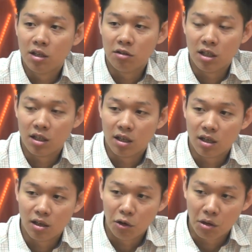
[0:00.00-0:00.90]
You need
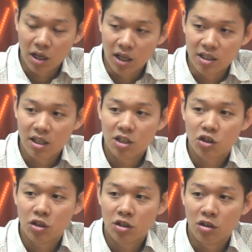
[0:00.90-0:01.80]

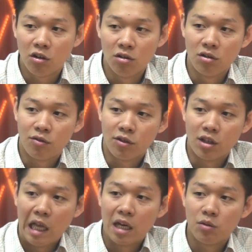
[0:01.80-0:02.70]
localization, not only for
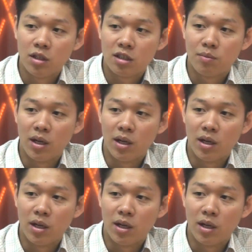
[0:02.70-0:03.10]
the language,